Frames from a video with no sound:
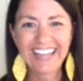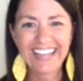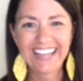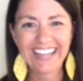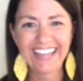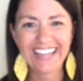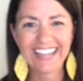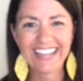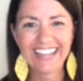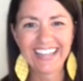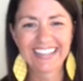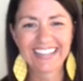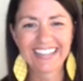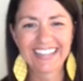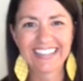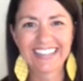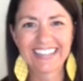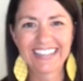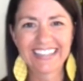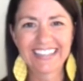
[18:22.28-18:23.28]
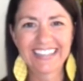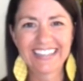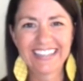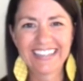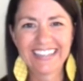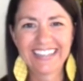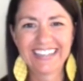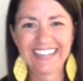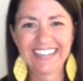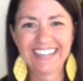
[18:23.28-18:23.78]

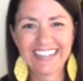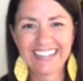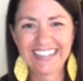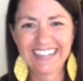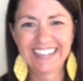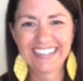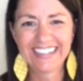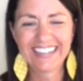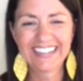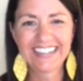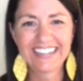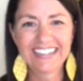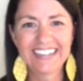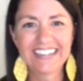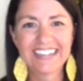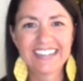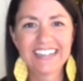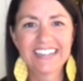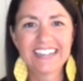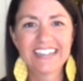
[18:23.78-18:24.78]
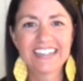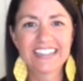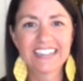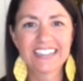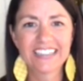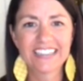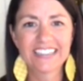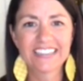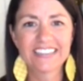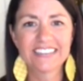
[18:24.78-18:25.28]

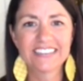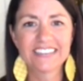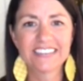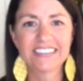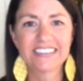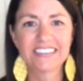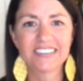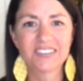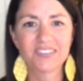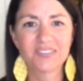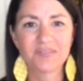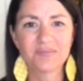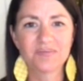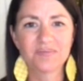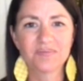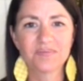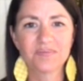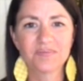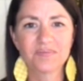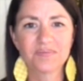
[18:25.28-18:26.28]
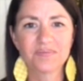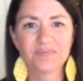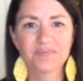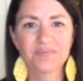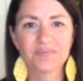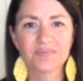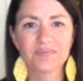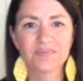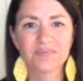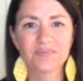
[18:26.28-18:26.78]

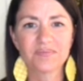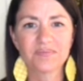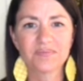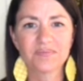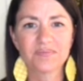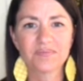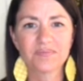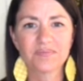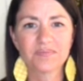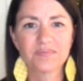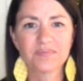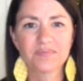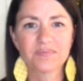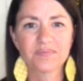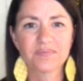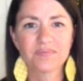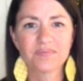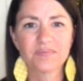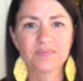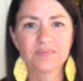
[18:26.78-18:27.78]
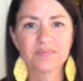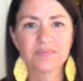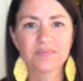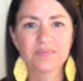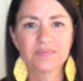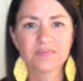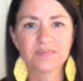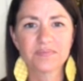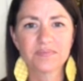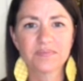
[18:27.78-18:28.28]

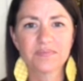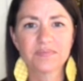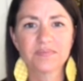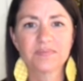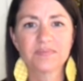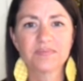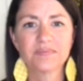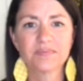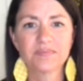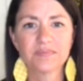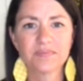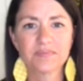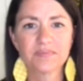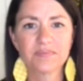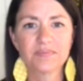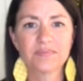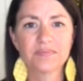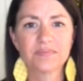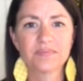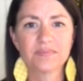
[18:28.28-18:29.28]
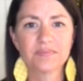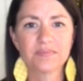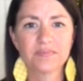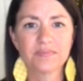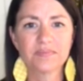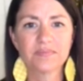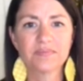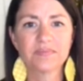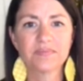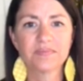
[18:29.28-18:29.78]

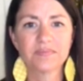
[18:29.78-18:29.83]
This person isn't speaking.